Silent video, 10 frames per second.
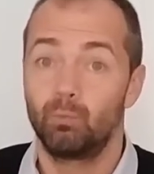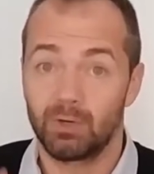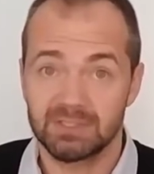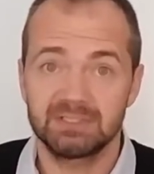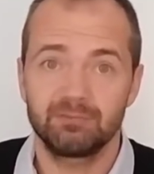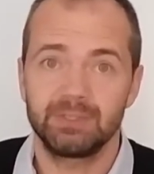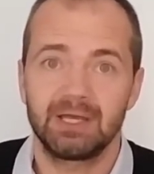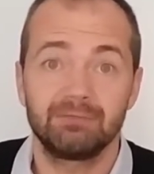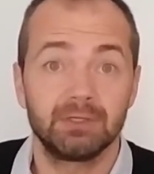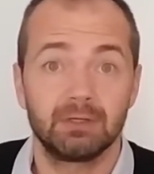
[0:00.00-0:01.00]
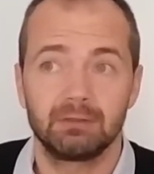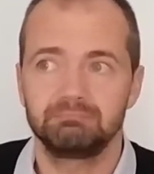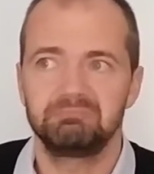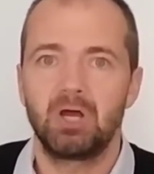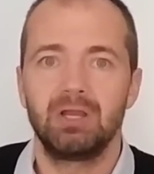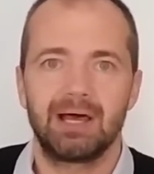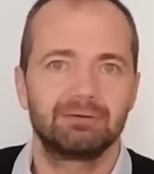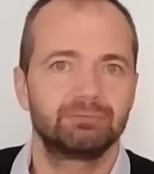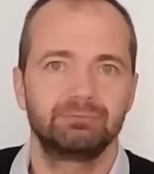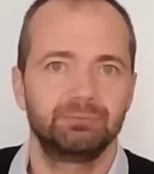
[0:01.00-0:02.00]
Once I've been having a
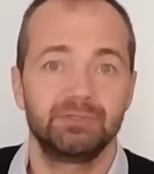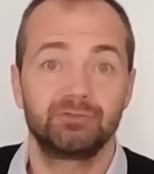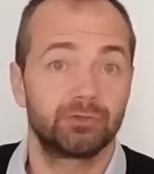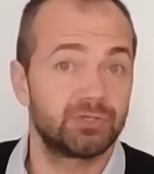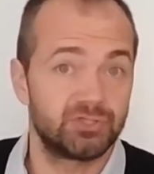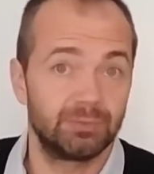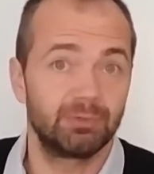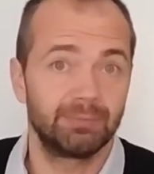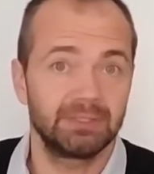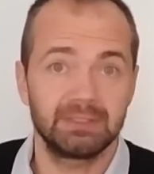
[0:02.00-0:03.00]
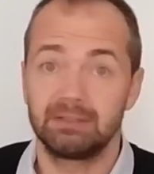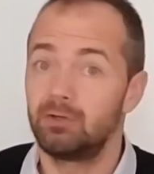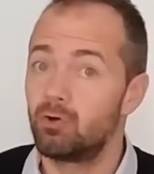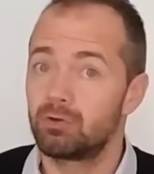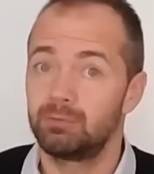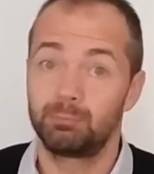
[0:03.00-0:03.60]
laugh with the Turkish diplomat and the local